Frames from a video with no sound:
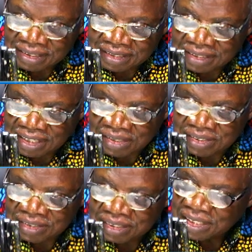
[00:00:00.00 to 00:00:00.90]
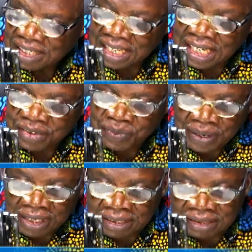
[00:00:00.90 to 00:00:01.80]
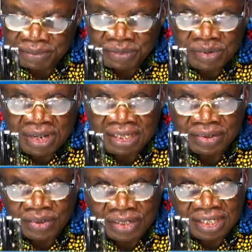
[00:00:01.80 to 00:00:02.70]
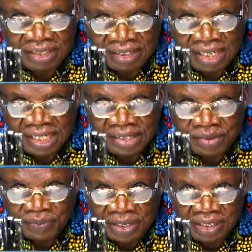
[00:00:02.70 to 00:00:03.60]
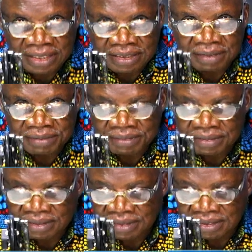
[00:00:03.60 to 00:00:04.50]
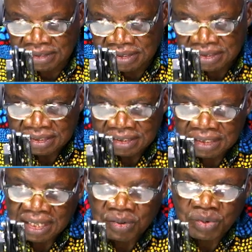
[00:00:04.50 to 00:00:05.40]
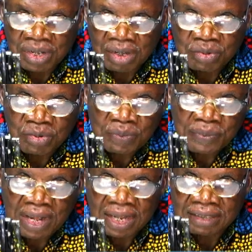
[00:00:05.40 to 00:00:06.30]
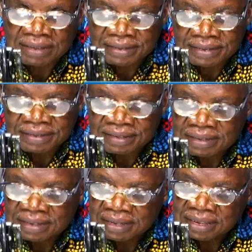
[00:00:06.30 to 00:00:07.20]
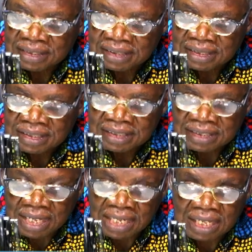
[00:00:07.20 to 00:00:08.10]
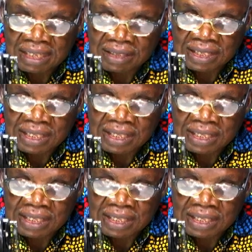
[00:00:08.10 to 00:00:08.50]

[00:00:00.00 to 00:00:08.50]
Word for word: now, an adjuman and 7 kuan or can an adjuman and 7. Now, a comba, Sane, ye